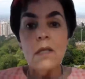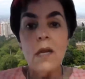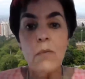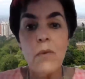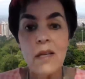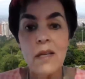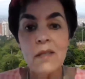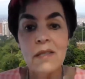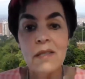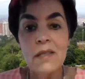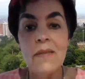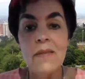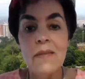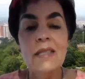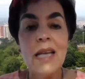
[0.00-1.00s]
rest,
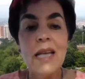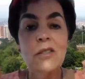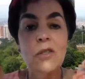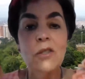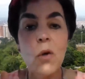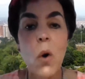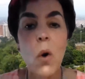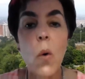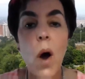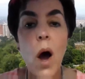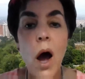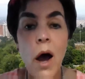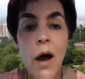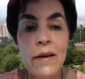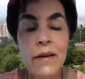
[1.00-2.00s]
and this has to go
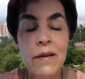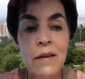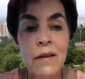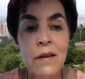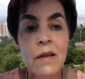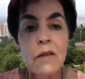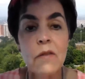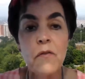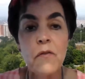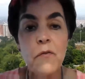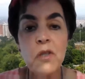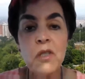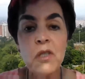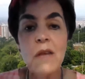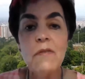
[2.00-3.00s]
on the
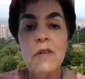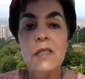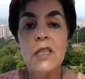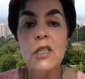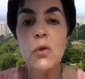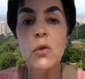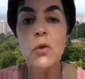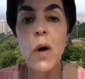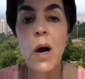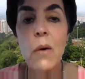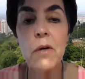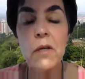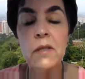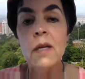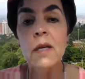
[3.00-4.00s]
first 72
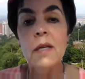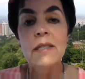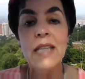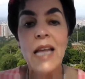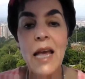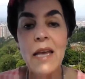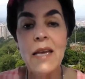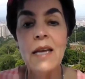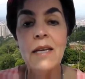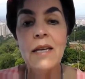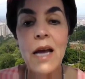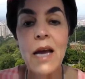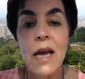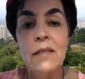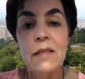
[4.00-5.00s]
hours, day and
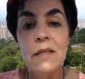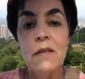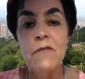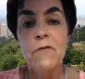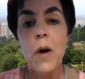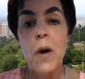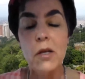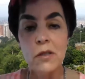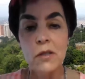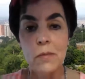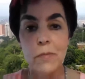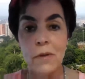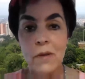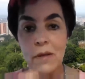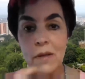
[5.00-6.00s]
night if
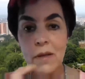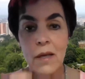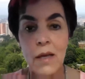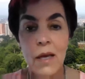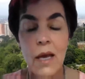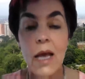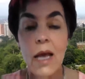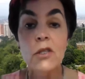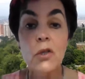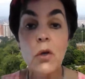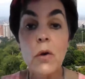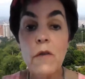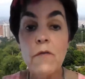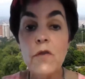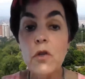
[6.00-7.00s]
possible. And so
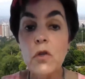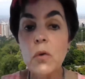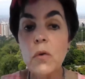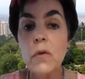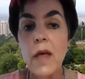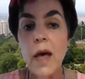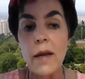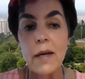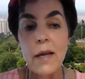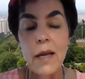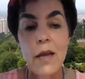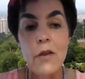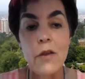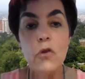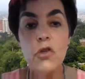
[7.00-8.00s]
if you do that
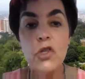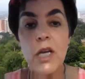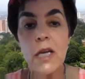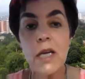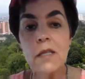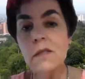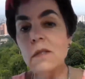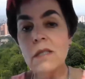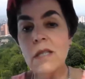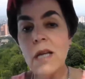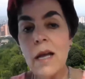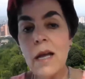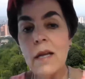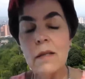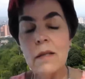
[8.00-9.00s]
and you change their
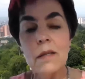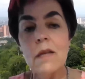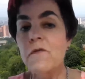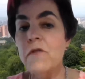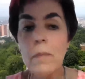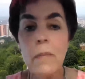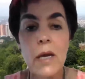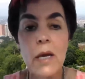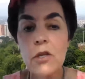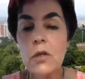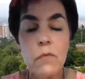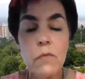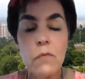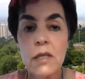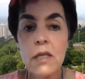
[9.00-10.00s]
diet, the inflammation
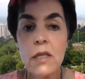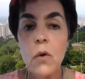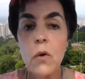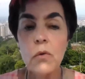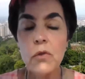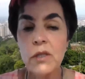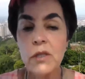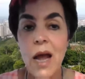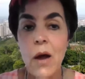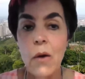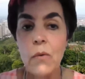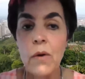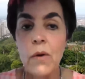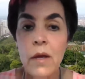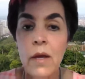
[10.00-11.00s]
really goes
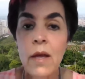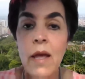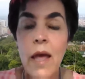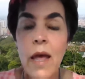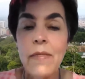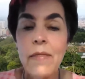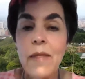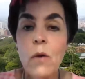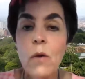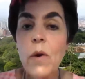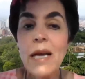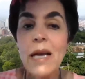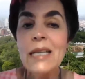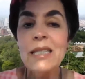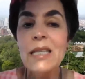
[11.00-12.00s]
down. And then when
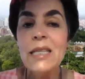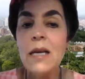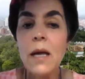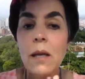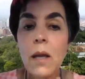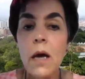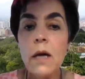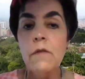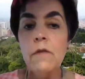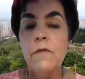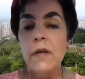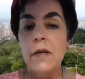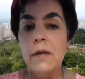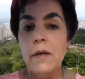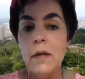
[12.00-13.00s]
I see a lot of
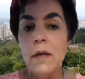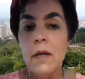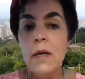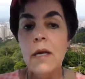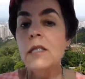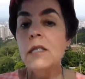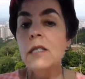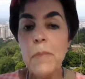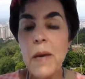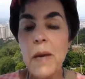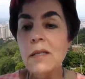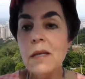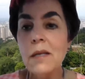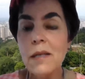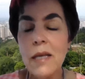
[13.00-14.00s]
it, it's
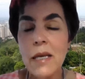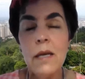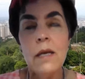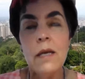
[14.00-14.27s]
basically